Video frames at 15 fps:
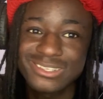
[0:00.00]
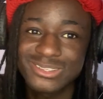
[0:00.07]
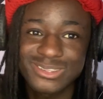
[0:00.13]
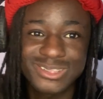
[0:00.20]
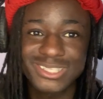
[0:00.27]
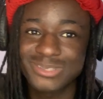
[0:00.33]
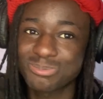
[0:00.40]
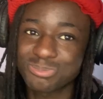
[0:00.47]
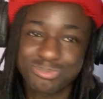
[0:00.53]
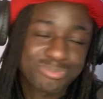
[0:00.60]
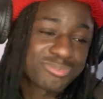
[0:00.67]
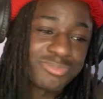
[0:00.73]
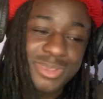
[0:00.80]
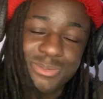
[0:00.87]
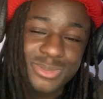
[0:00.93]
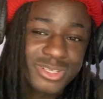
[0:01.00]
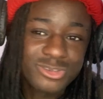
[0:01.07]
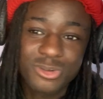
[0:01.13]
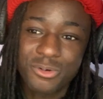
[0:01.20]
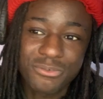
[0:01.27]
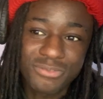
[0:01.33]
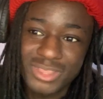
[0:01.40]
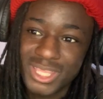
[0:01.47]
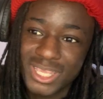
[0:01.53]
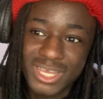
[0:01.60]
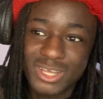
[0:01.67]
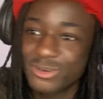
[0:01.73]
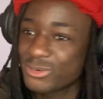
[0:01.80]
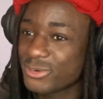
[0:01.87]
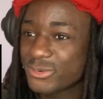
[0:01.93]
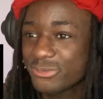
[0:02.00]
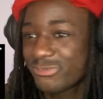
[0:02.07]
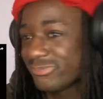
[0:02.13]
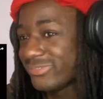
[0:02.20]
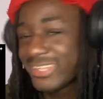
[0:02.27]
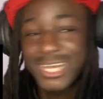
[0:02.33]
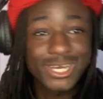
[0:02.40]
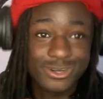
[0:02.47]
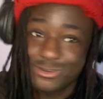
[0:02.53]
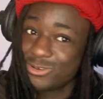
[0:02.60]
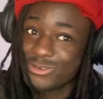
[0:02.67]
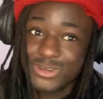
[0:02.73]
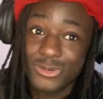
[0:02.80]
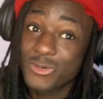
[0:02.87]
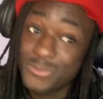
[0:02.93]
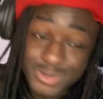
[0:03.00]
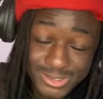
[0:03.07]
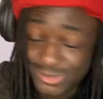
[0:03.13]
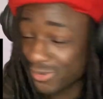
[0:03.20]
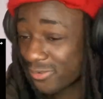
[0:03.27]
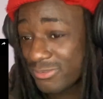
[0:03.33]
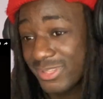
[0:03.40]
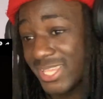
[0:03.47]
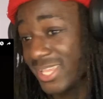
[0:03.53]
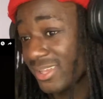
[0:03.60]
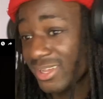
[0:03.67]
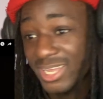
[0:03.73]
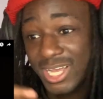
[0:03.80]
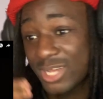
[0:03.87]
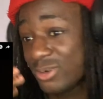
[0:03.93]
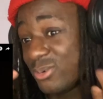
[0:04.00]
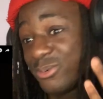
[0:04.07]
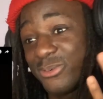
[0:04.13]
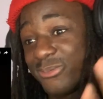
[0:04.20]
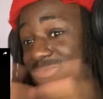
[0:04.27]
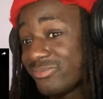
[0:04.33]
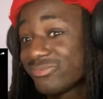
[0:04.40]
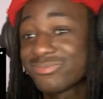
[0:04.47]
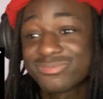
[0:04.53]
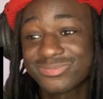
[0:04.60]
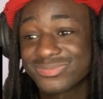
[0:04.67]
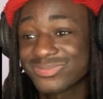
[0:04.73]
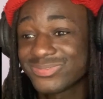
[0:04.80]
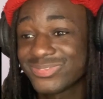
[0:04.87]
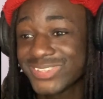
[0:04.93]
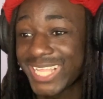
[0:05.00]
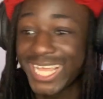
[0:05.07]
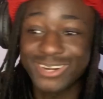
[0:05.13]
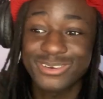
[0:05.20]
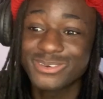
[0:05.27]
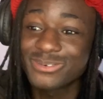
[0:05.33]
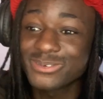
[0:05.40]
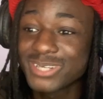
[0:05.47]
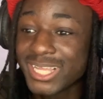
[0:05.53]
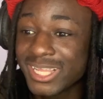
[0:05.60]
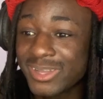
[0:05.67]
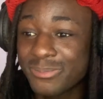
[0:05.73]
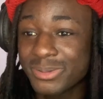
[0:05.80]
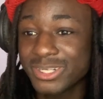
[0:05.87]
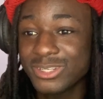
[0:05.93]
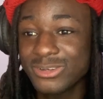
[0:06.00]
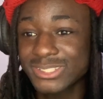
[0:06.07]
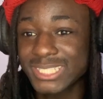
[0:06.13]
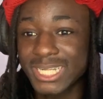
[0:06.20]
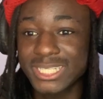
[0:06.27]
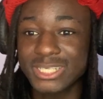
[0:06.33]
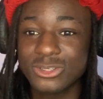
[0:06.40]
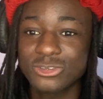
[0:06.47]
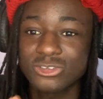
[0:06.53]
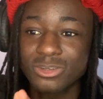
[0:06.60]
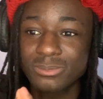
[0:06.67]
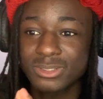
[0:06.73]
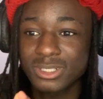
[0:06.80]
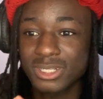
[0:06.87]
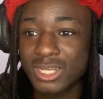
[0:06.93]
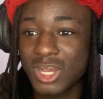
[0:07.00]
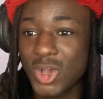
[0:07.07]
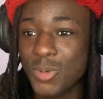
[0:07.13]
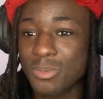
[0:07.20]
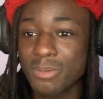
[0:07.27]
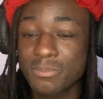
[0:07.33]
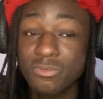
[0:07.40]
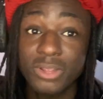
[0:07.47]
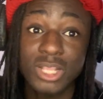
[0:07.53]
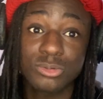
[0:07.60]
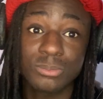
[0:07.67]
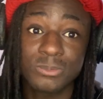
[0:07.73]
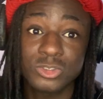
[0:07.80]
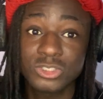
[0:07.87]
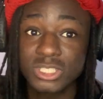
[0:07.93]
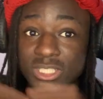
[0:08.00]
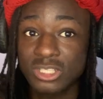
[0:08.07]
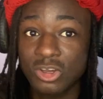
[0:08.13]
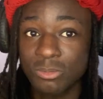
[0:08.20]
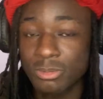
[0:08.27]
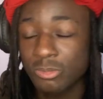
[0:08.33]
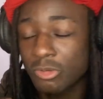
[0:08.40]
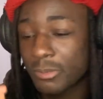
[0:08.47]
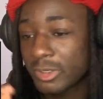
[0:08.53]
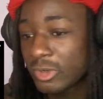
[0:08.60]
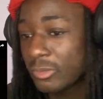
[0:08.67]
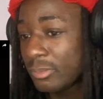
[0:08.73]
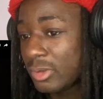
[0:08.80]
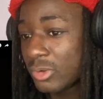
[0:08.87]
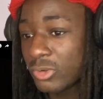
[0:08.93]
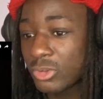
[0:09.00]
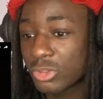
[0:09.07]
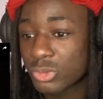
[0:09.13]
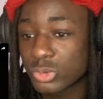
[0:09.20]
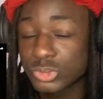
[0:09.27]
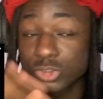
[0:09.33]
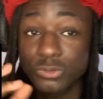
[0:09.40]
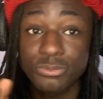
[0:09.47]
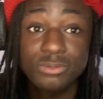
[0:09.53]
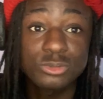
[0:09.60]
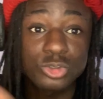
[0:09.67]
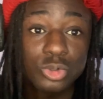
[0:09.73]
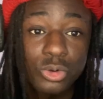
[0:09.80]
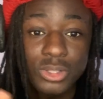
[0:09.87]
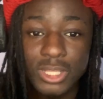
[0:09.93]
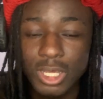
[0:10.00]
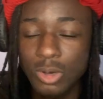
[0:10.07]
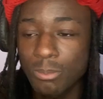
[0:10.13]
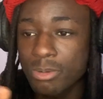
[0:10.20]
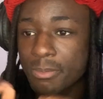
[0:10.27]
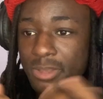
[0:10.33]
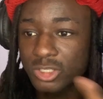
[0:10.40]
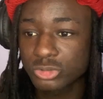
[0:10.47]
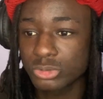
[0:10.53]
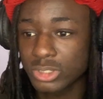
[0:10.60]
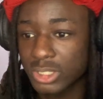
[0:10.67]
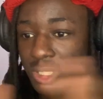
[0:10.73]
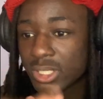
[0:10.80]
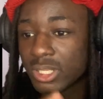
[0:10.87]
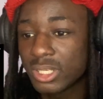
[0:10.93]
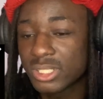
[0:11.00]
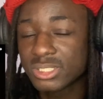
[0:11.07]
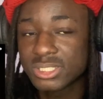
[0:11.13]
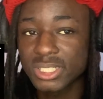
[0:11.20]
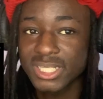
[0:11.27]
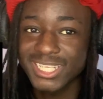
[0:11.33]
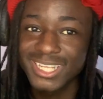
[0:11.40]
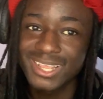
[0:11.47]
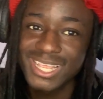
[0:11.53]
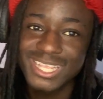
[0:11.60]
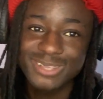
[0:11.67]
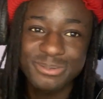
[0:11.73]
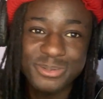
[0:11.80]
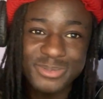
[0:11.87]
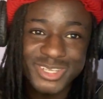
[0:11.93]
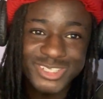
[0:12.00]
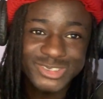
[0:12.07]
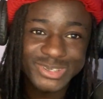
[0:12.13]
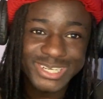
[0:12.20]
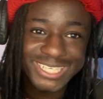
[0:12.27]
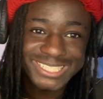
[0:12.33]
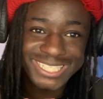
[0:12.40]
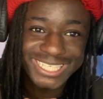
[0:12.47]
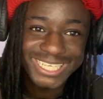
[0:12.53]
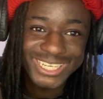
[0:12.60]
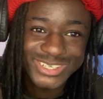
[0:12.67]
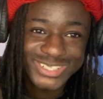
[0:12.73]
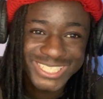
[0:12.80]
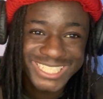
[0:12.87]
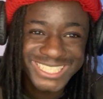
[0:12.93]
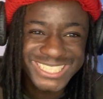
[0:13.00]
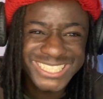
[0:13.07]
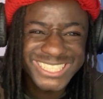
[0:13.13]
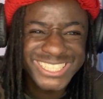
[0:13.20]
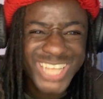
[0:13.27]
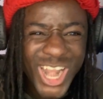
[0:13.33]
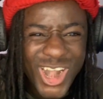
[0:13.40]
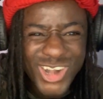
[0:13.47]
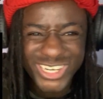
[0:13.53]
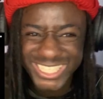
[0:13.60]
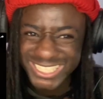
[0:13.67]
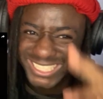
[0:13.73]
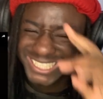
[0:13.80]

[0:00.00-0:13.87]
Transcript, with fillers: This maybe song of the year. I don't know. I don't know. Could be song of the year. I don't know. I don't know. But it looks like Ninho dropped the album. If you guys want me to check the album, comment down below your thoughts. Your favorite song on the album, actually. Let's check it. It's been me, Joe. Let's send it out. Yes, sir.